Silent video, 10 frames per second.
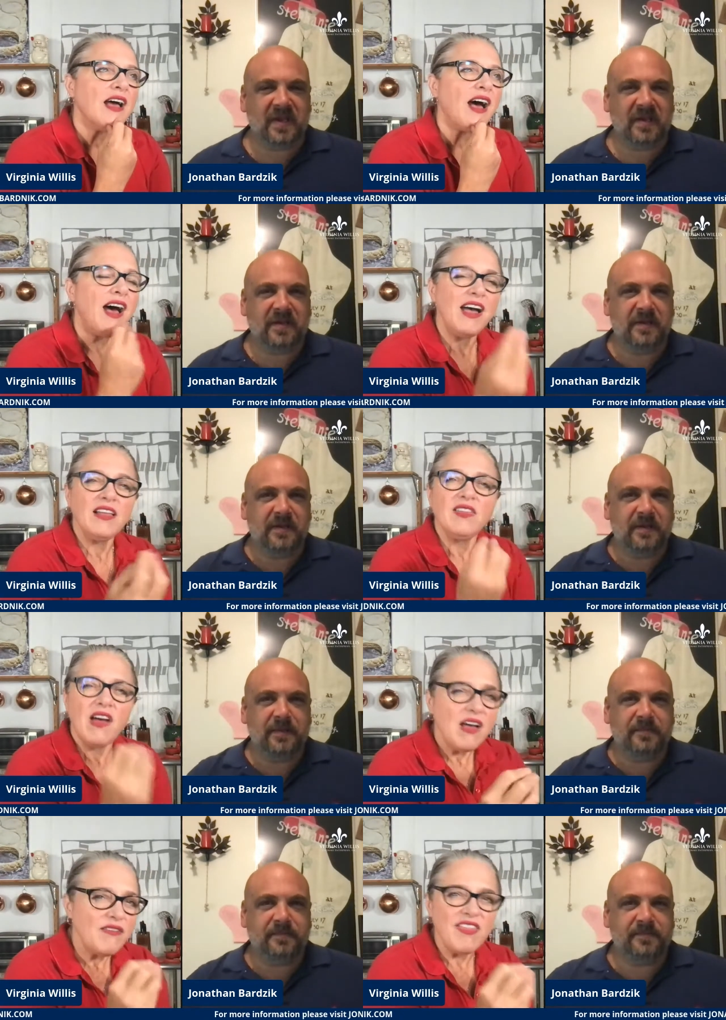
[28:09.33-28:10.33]
Speaker 1: I
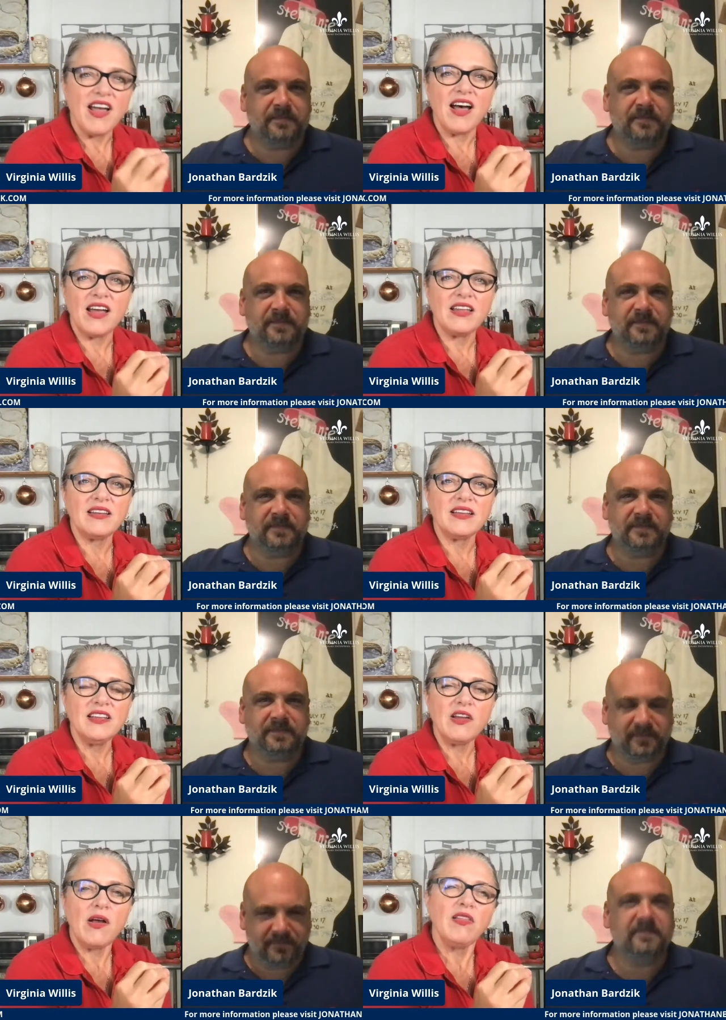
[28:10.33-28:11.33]
love that.
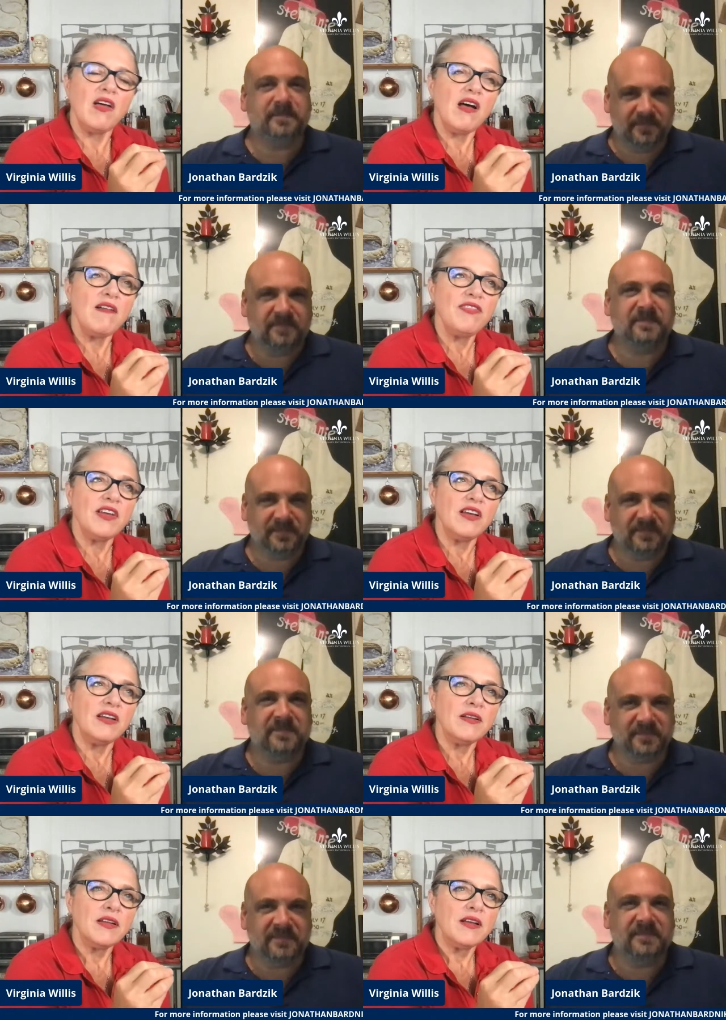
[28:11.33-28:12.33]
You know, I love
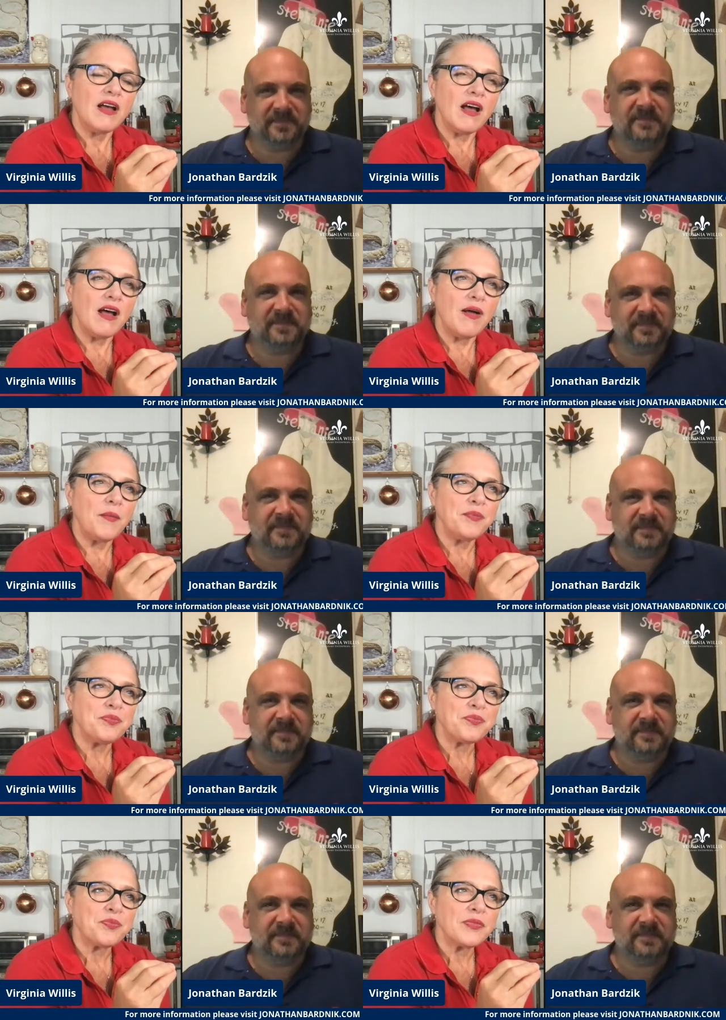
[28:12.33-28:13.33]
the um,
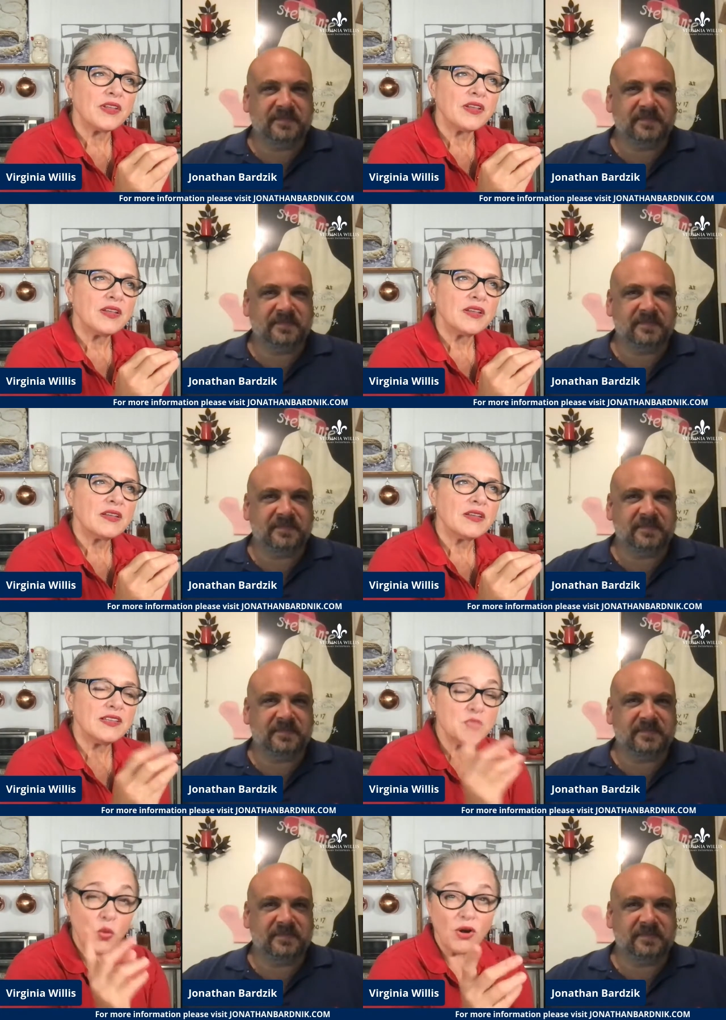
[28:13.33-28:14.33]

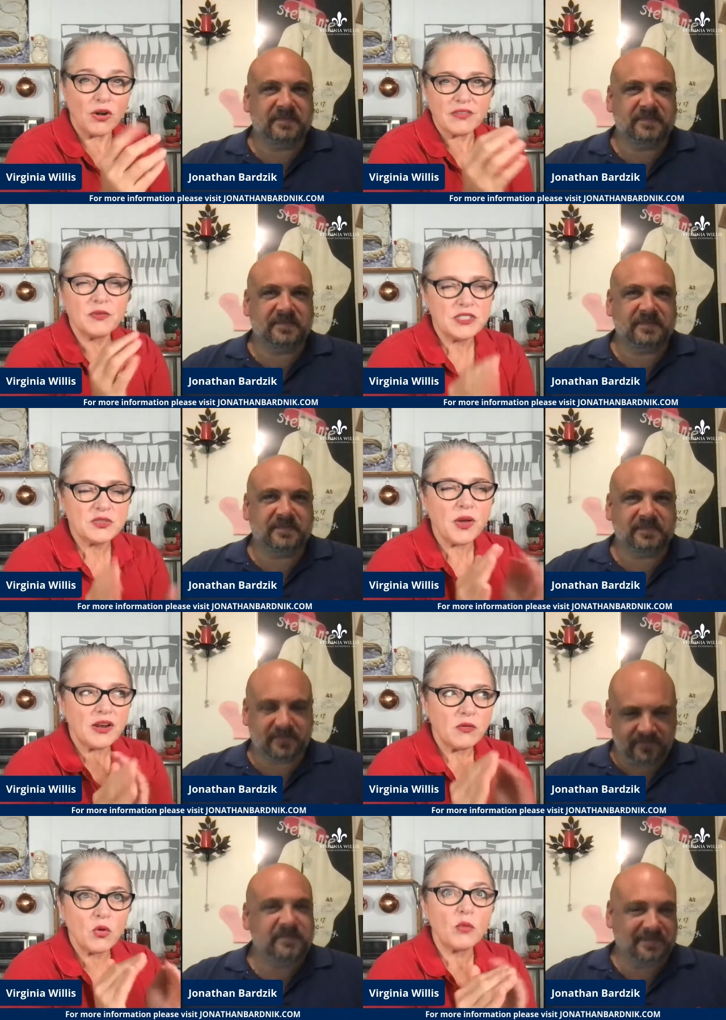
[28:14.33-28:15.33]
it's work, which is why I
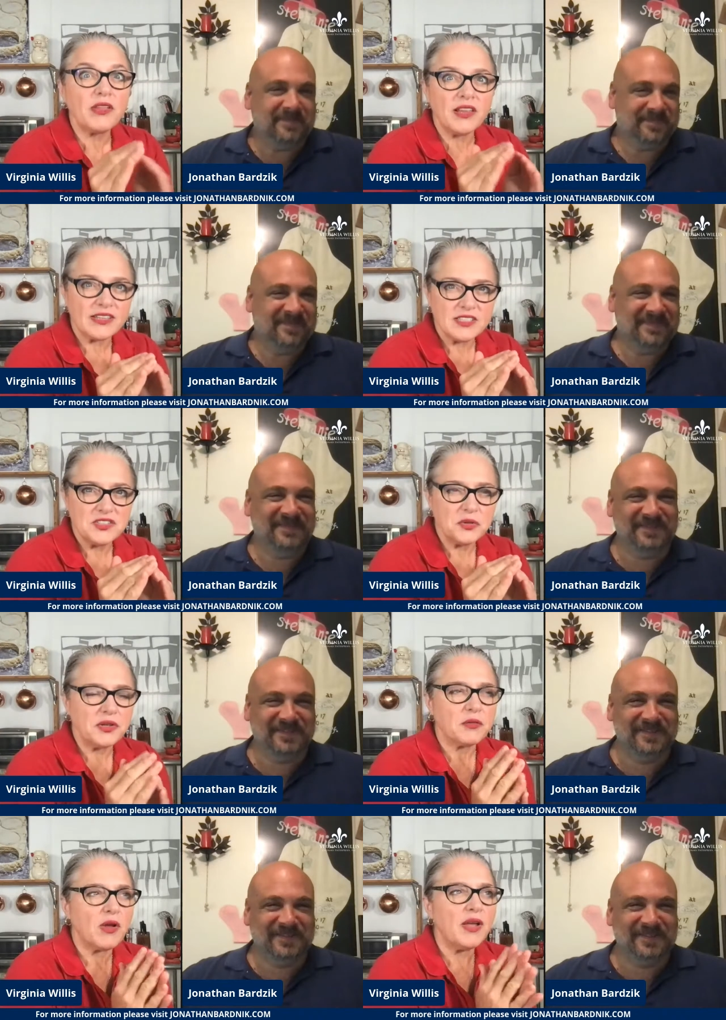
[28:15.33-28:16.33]
don't normally like to do
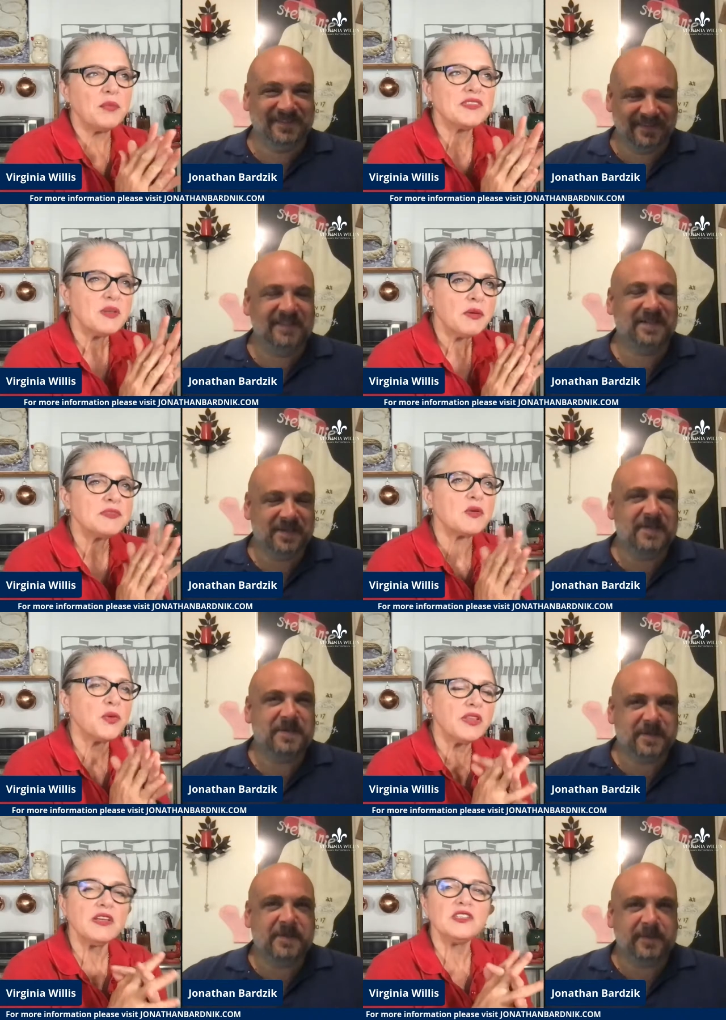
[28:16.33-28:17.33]
it, right? But sometimes I
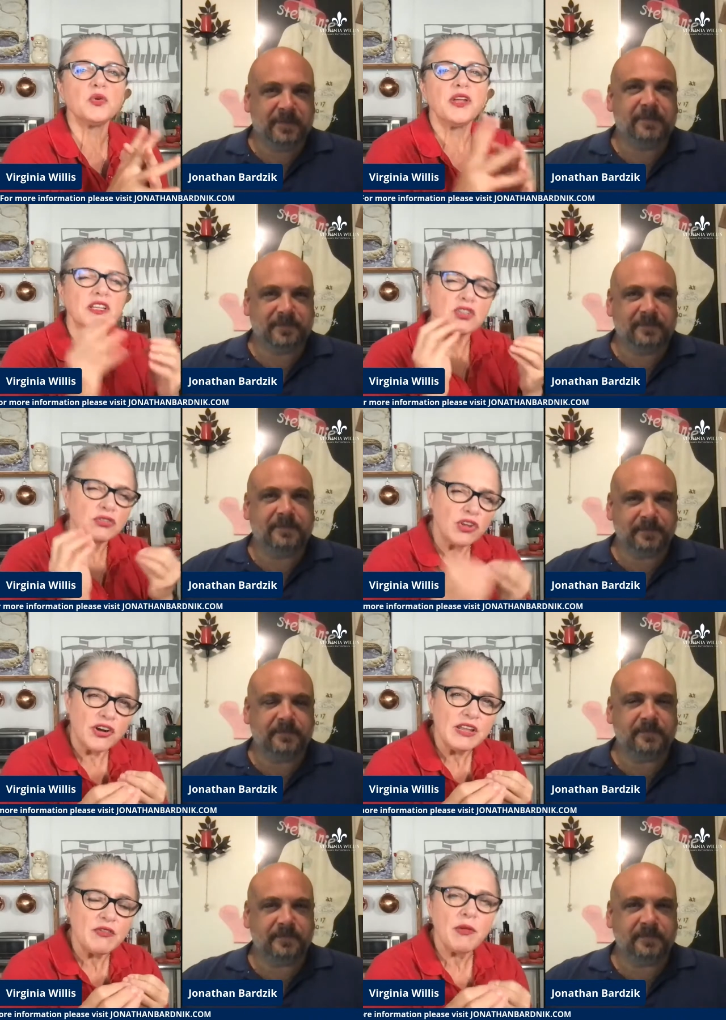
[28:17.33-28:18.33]
really enjoy it because you're
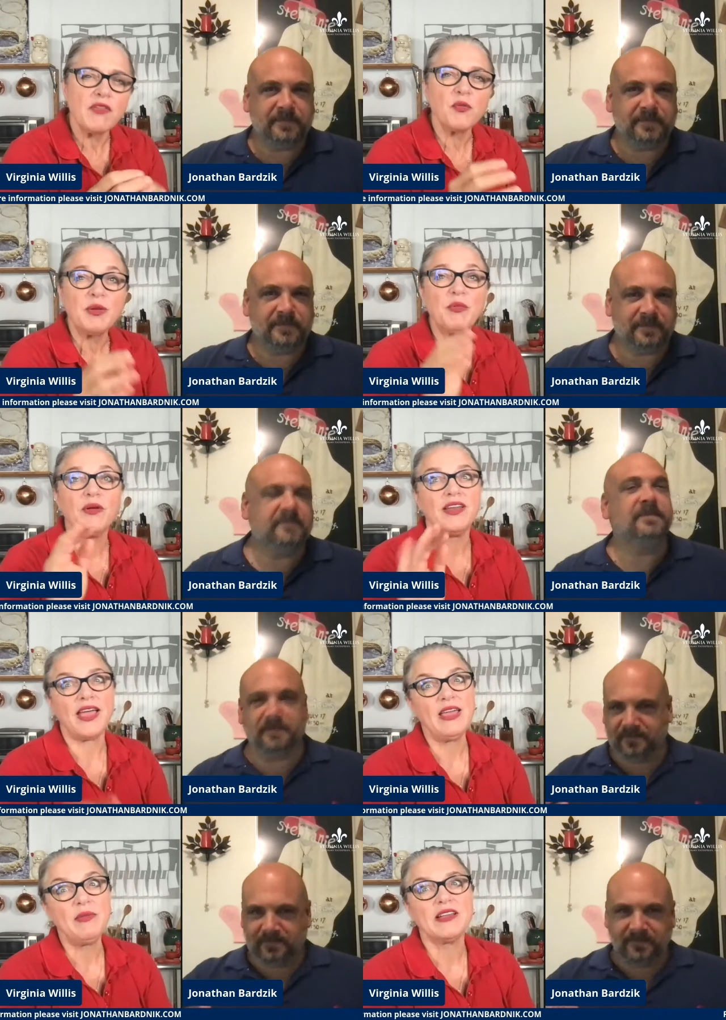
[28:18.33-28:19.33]
learning from other people, and
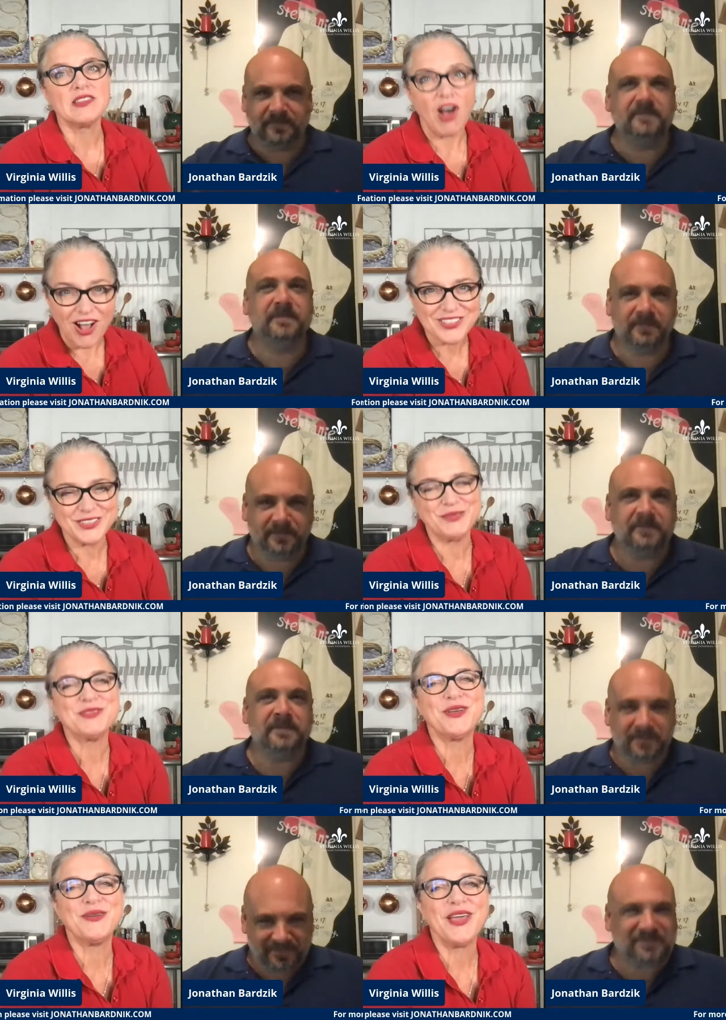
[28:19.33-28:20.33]
Amy is awesome.
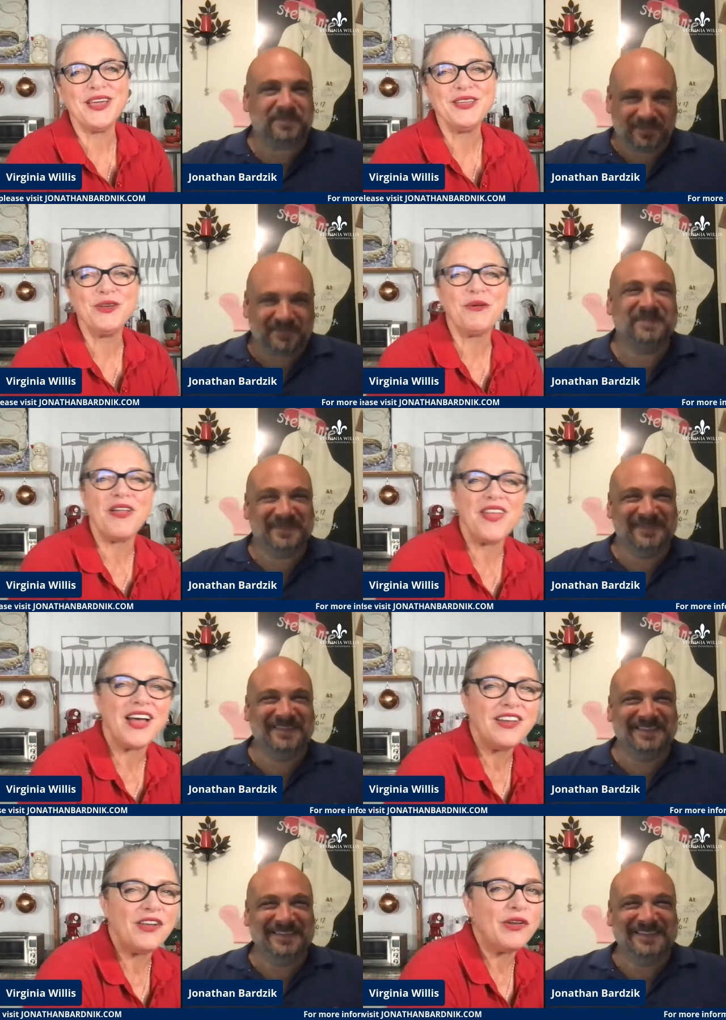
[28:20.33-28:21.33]
So yay you on
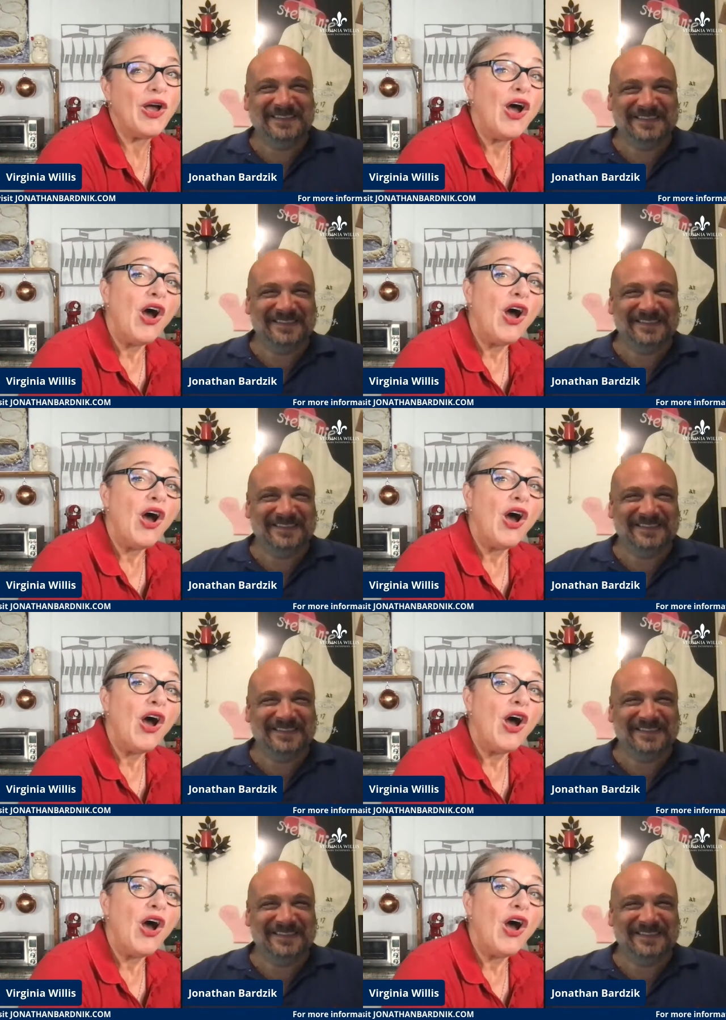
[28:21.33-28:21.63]
that note.